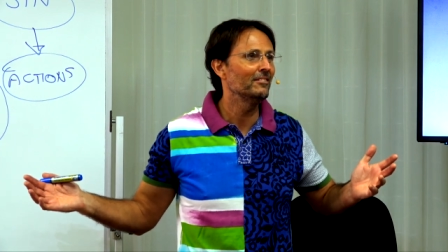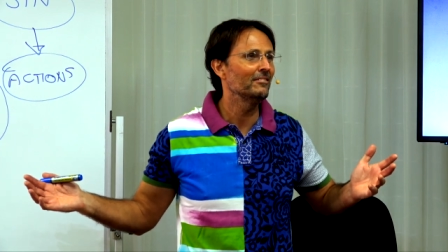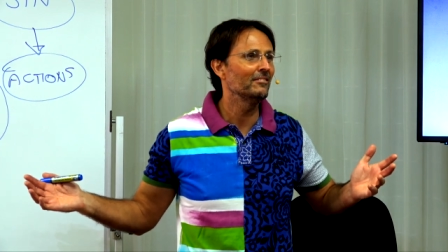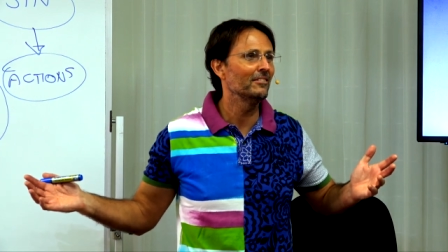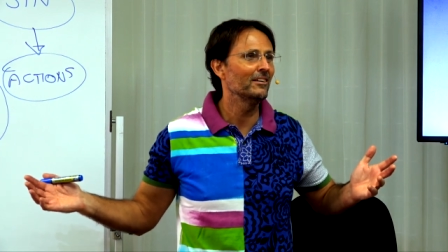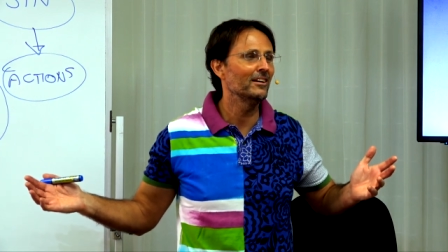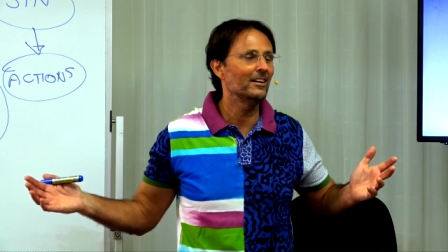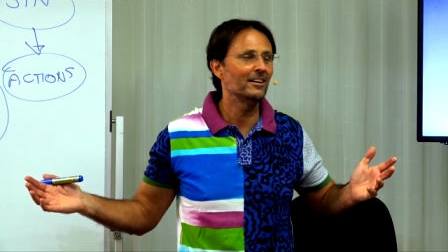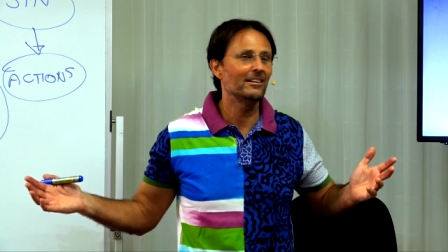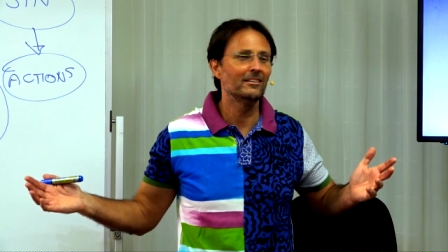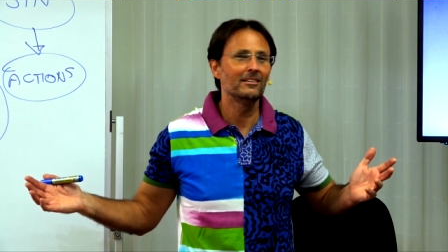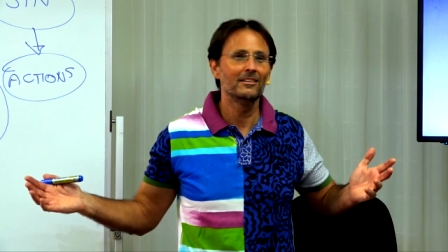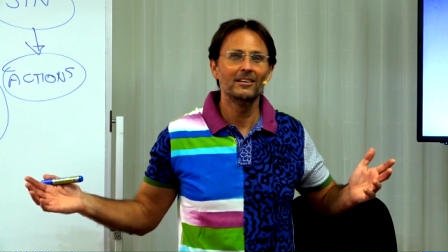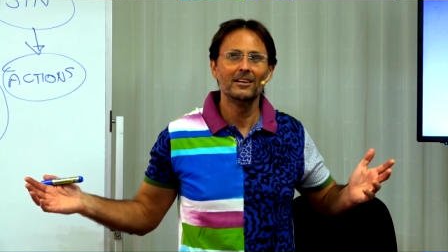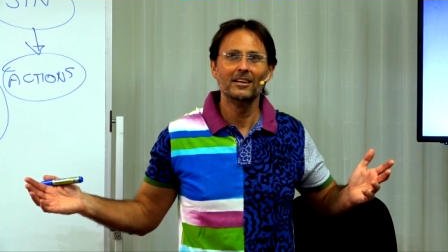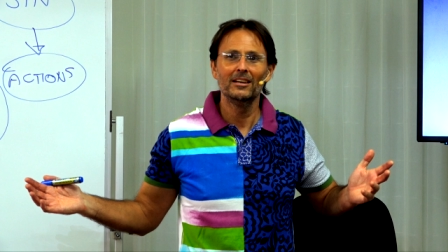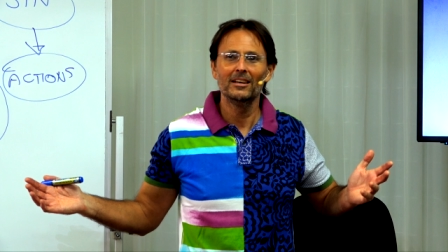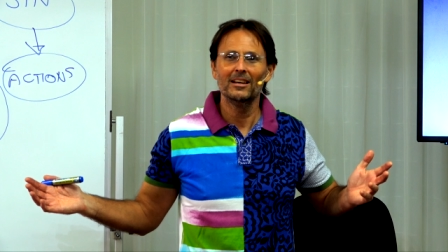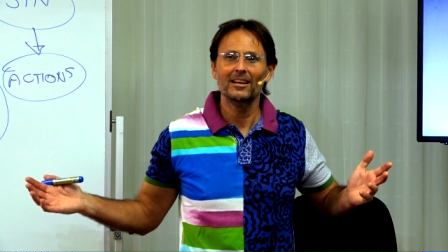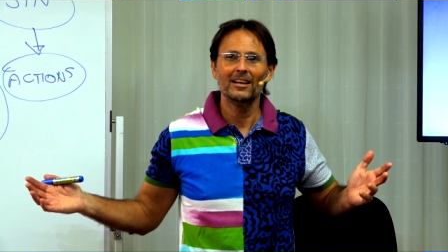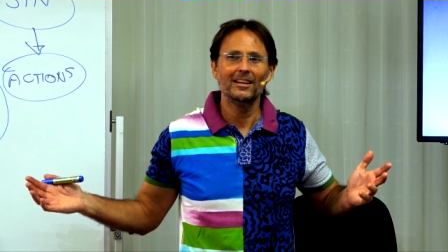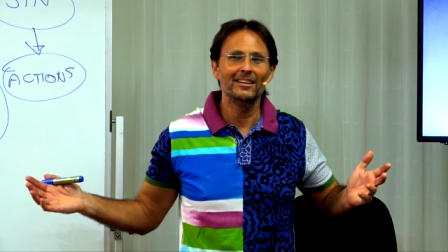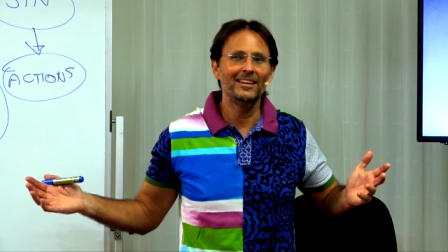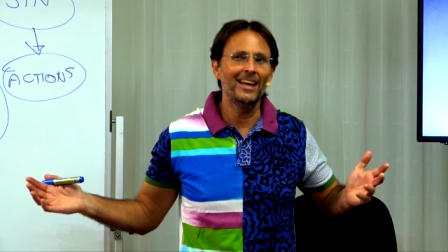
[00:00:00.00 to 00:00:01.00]
Right?
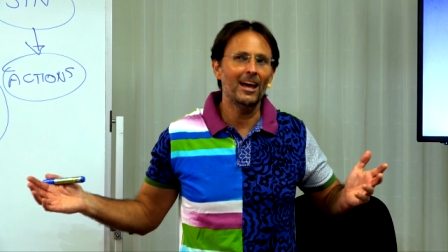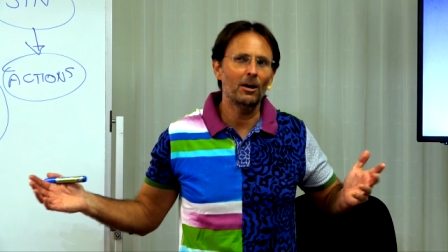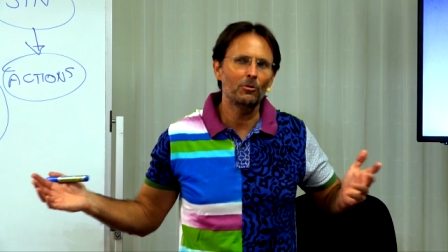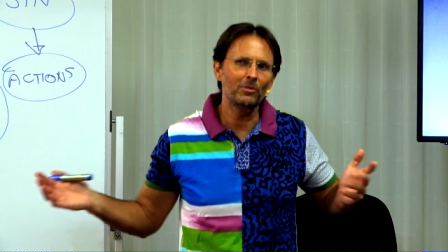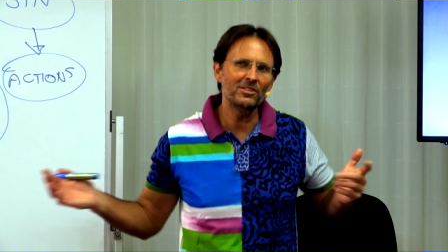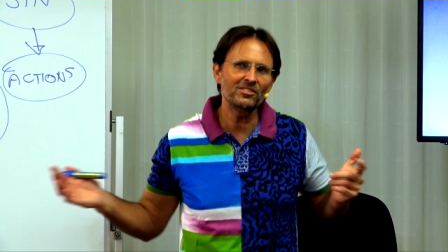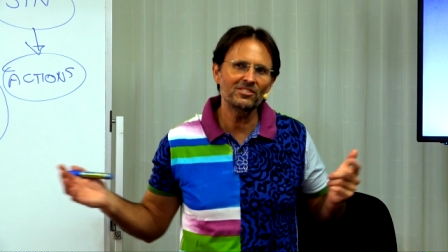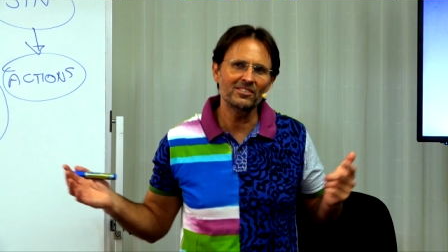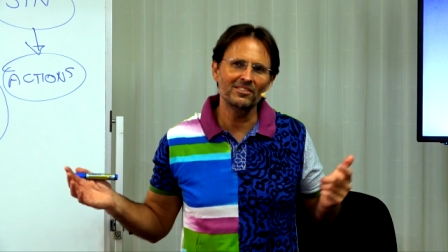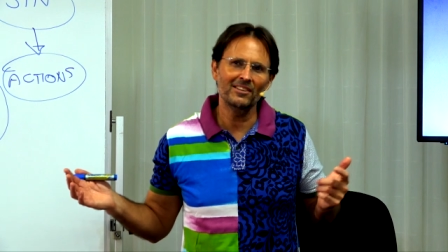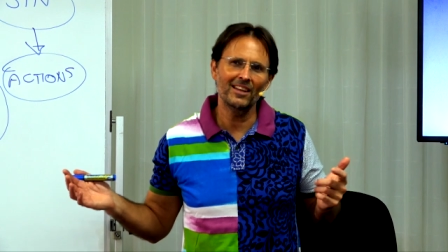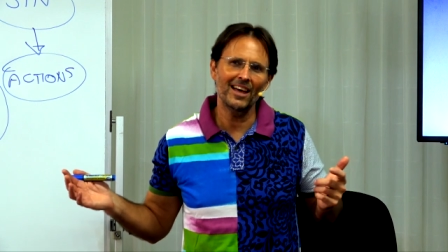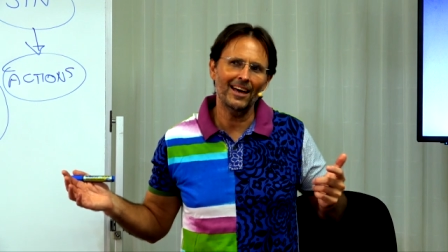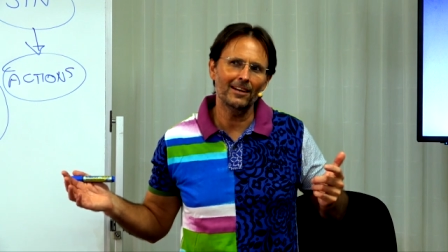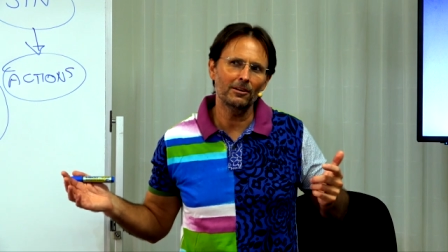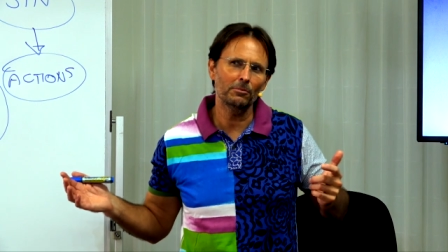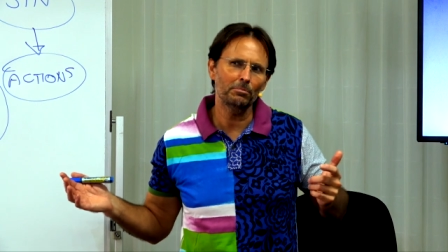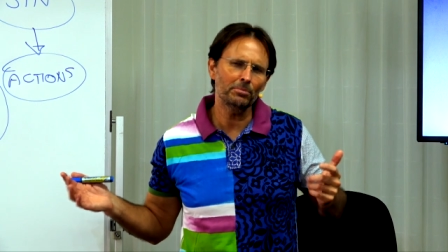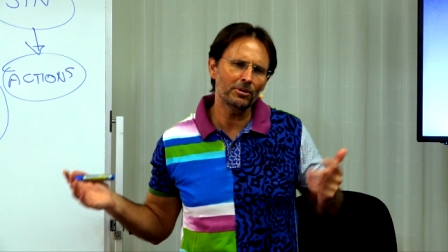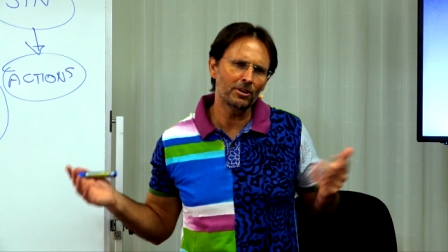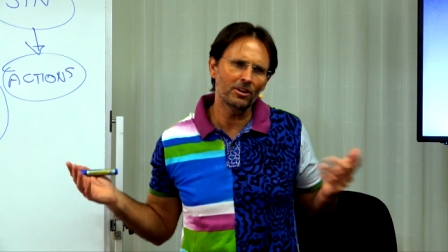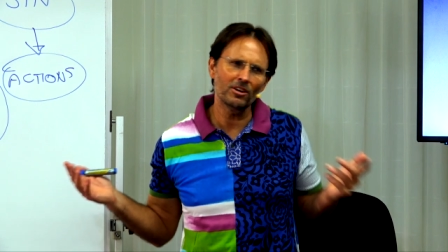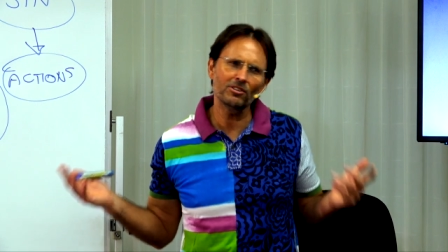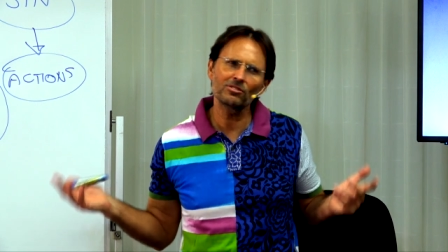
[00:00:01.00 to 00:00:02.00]
Now, isn't that
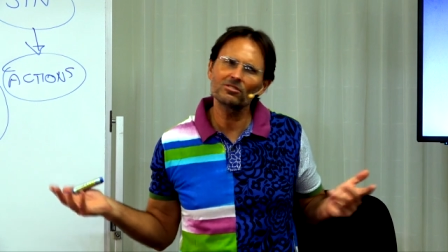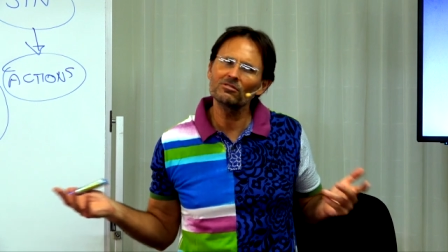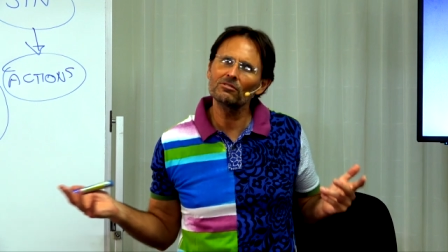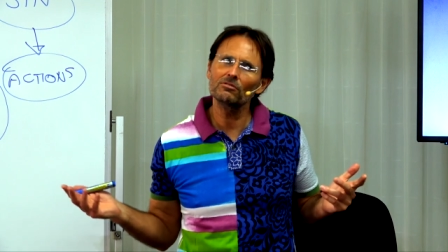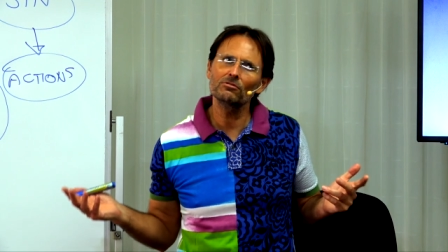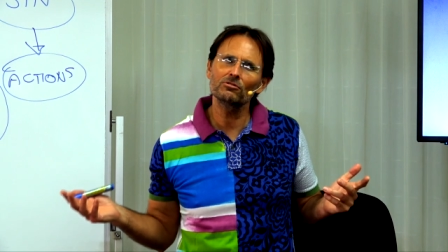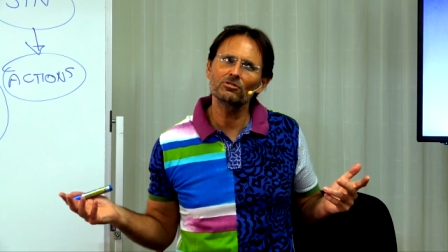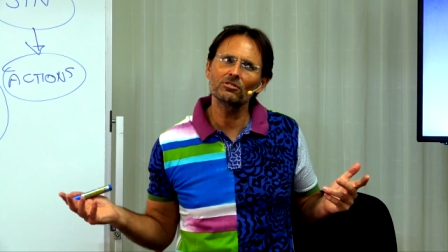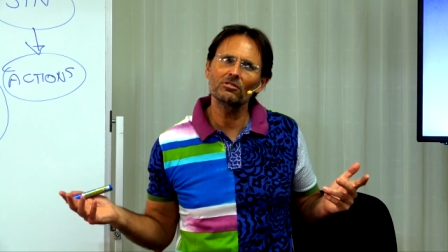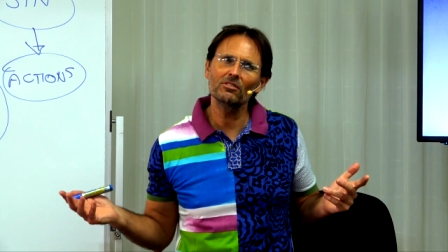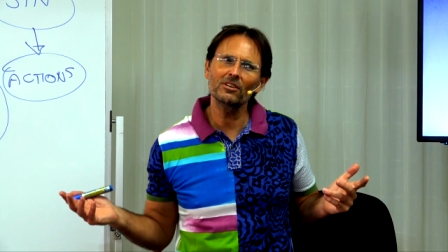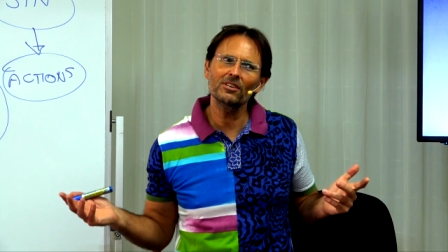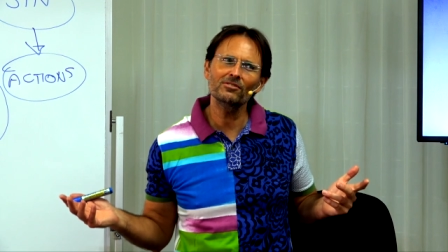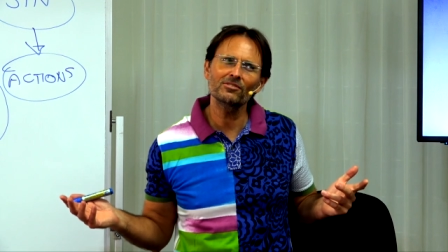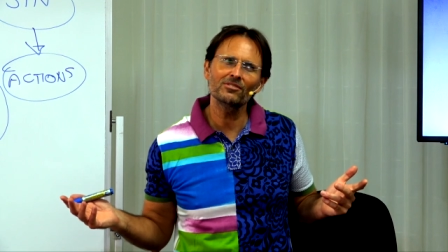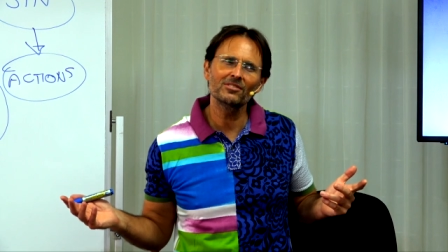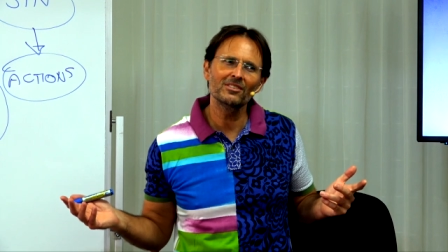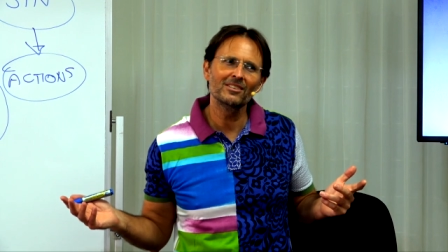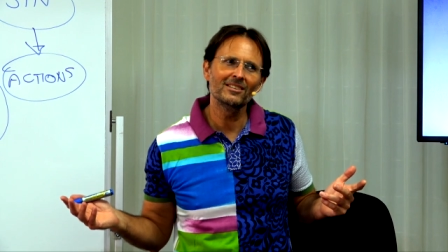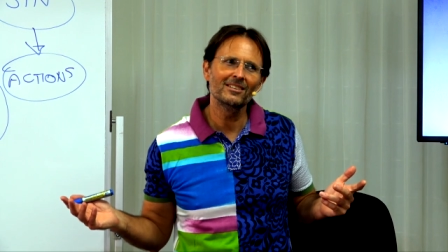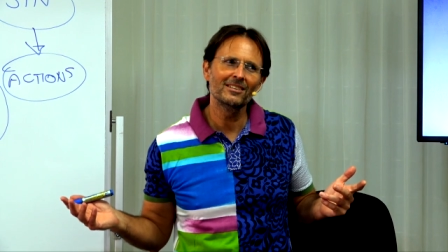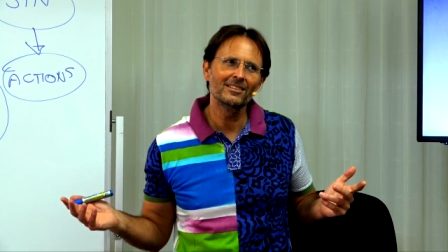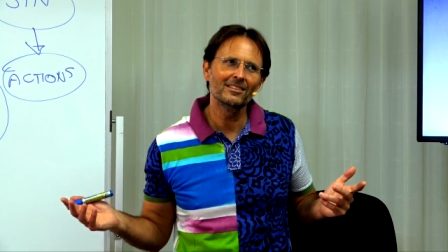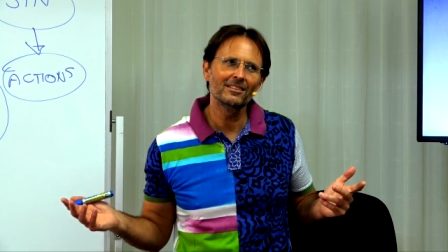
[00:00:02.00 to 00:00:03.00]
a personal choice?